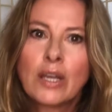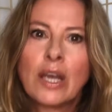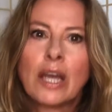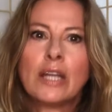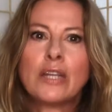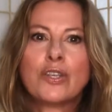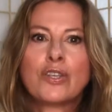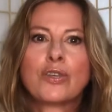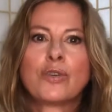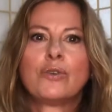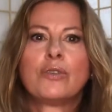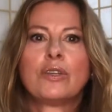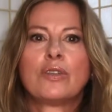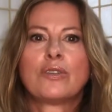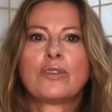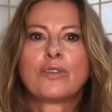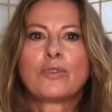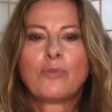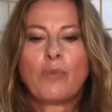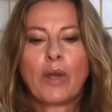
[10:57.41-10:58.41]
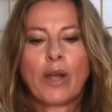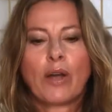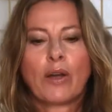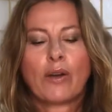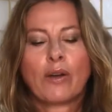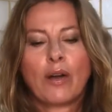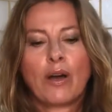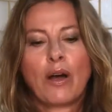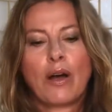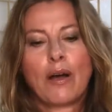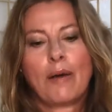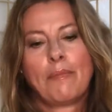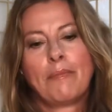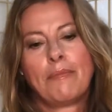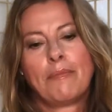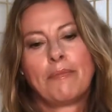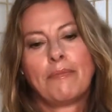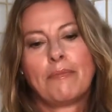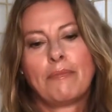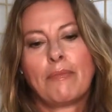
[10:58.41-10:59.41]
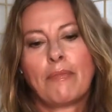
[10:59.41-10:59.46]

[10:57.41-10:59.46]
And so this is where I'm